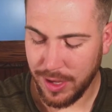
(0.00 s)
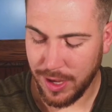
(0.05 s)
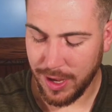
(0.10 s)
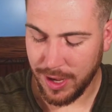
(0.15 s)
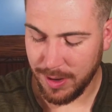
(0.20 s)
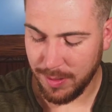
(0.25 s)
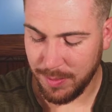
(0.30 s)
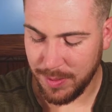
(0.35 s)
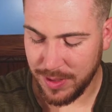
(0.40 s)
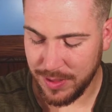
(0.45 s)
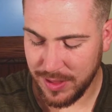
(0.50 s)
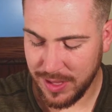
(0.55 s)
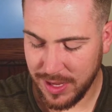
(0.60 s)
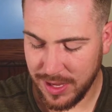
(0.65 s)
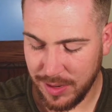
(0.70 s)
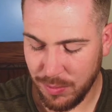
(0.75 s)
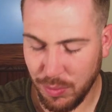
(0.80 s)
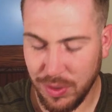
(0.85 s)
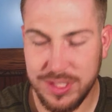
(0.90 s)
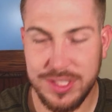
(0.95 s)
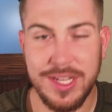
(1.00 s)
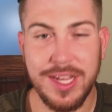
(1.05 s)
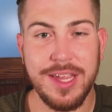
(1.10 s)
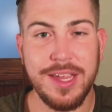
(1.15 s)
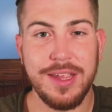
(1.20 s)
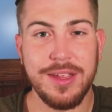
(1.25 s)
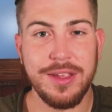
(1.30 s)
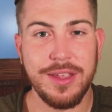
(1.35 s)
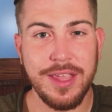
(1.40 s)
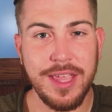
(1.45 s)
And then once
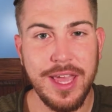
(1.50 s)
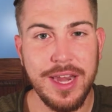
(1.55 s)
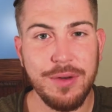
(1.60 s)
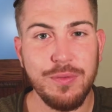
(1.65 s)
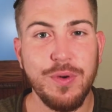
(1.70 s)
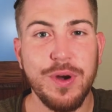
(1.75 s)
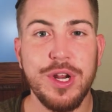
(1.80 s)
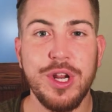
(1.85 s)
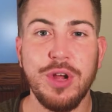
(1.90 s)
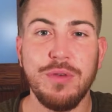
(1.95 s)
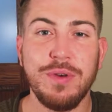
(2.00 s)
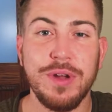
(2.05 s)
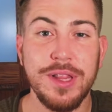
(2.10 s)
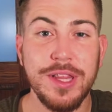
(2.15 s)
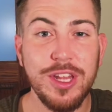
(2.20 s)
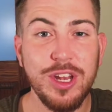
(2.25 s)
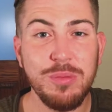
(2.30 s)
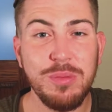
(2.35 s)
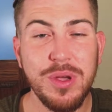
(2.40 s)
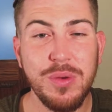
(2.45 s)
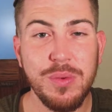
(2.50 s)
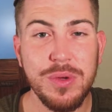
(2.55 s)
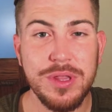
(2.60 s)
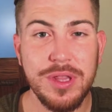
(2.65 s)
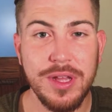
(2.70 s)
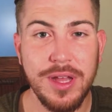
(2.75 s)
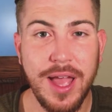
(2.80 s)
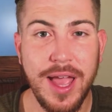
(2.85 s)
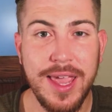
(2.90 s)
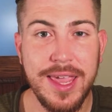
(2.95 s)
I kind of run it over a little bit
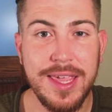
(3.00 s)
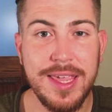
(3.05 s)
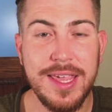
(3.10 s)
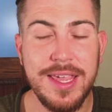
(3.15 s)
with the high